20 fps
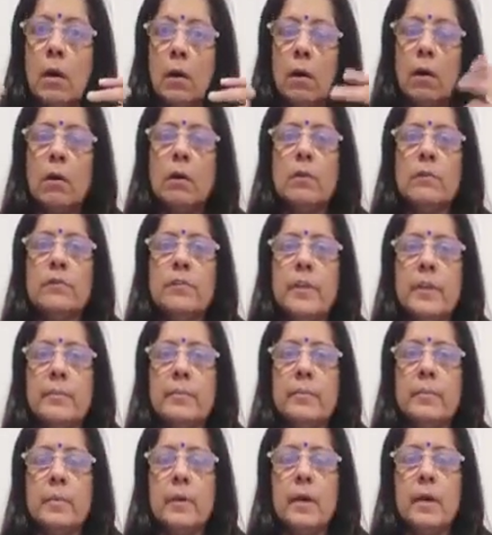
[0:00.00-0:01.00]
all of
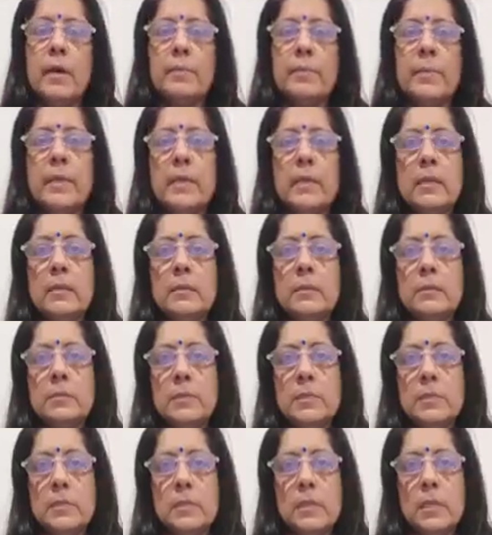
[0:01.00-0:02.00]
them are making this
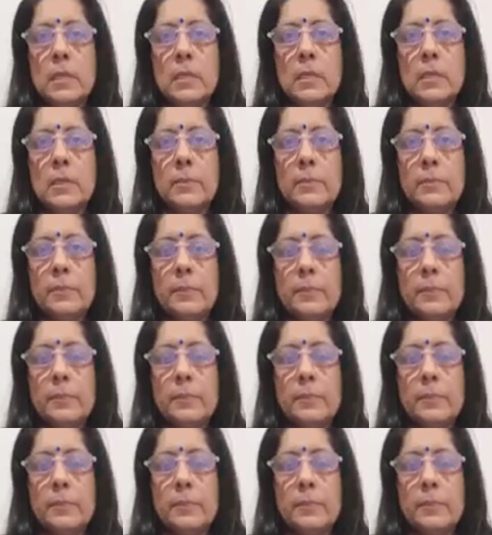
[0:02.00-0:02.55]
mistake.